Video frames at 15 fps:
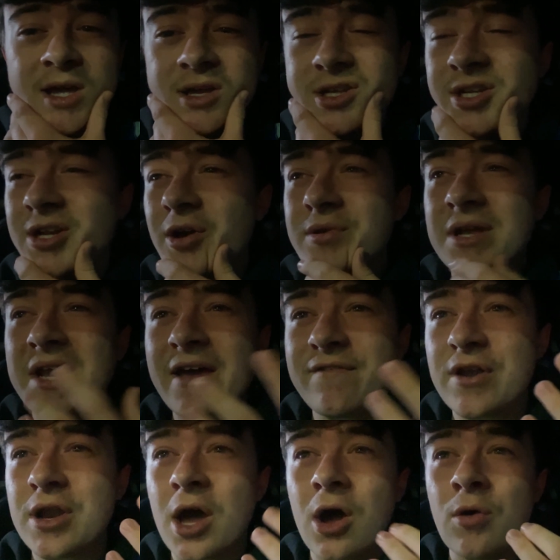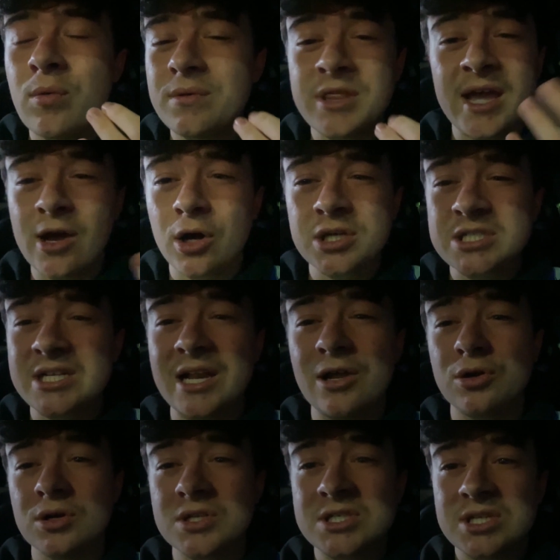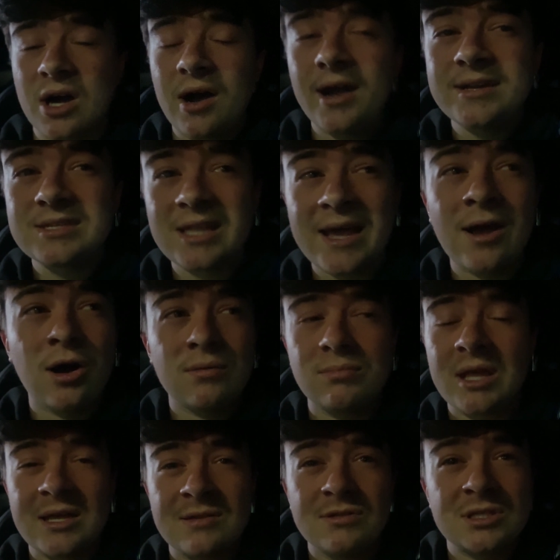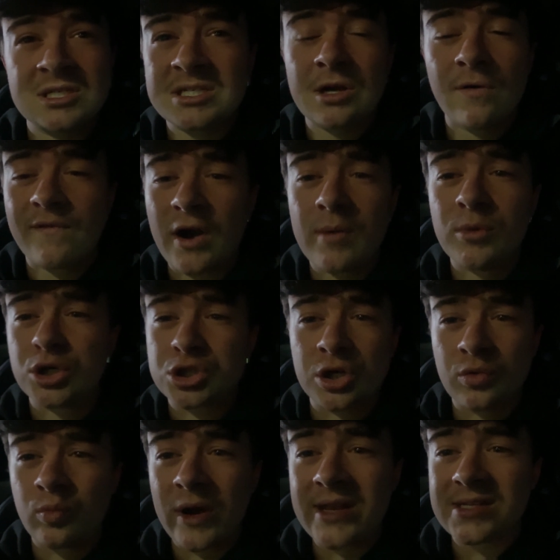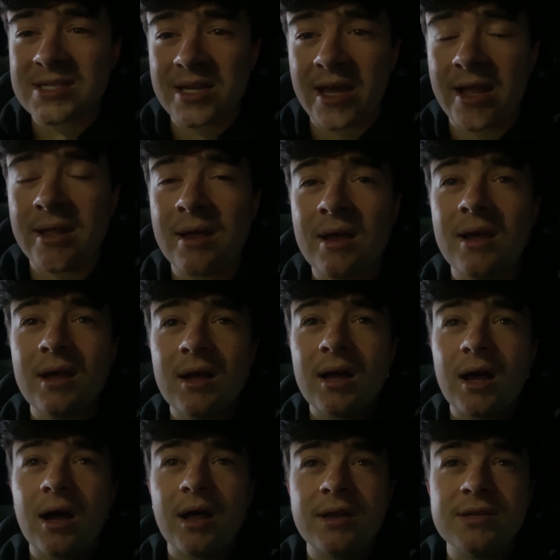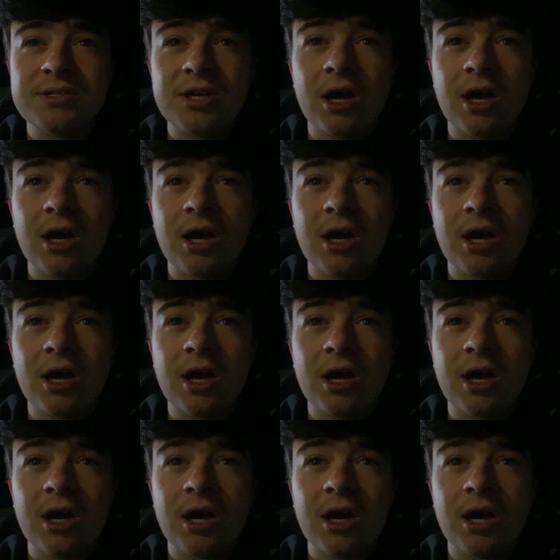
You know, you never know. They are still a good side. They still very much could win today, and